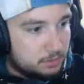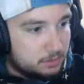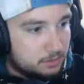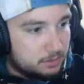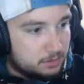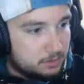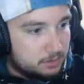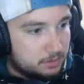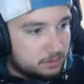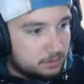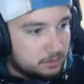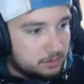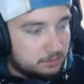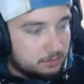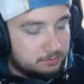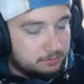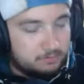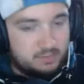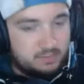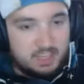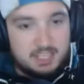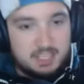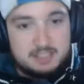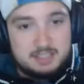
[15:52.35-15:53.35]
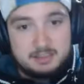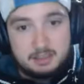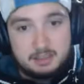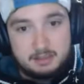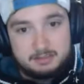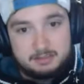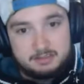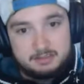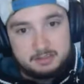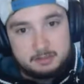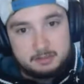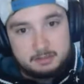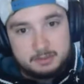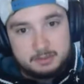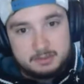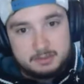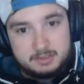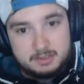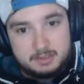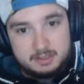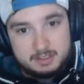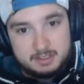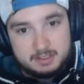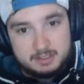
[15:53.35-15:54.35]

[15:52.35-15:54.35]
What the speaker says: the face-off numbers that this